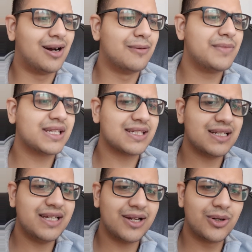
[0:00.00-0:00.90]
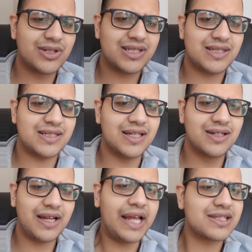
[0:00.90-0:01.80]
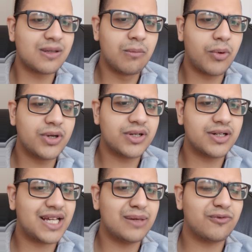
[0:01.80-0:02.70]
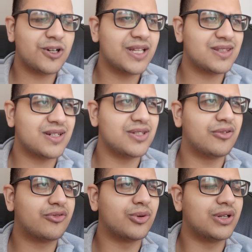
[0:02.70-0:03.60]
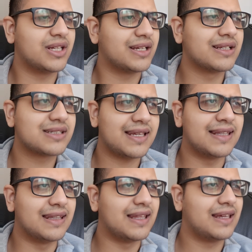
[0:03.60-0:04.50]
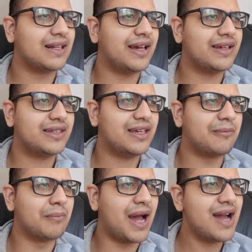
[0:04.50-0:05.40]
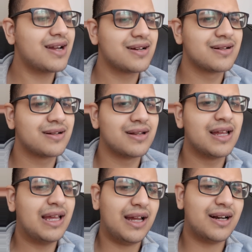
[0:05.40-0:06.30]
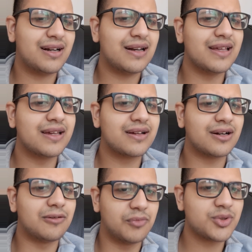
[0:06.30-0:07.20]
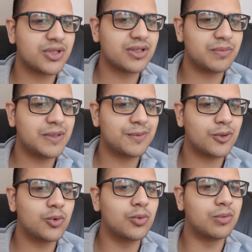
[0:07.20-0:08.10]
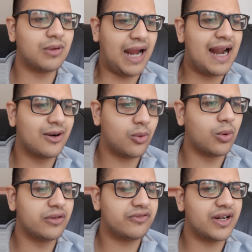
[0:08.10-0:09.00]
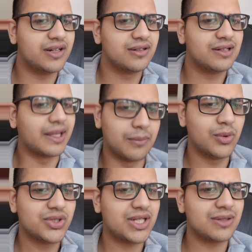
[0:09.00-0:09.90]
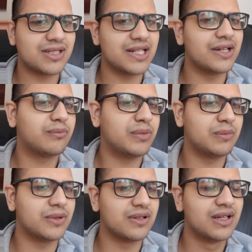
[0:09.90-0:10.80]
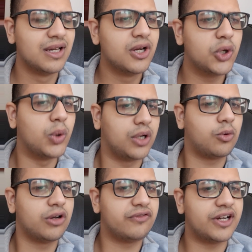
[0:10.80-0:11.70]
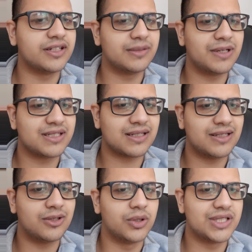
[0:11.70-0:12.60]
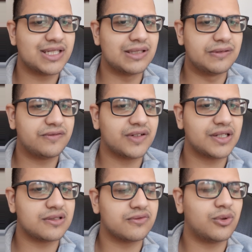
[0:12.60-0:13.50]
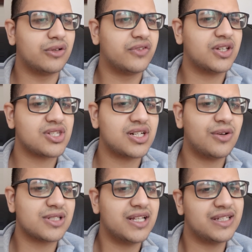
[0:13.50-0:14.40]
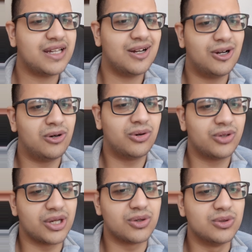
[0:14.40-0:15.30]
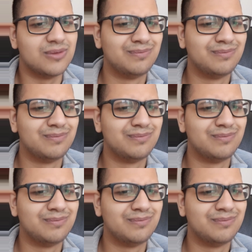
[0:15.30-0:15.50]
Basically, I got sick at some point in time for like 3 or 4 days, and then I came back. And like most of the people who had qualified, like most as in like people who had qualified, they basically got their certificates of qualification. I was like, yeah, oh, okay, cool.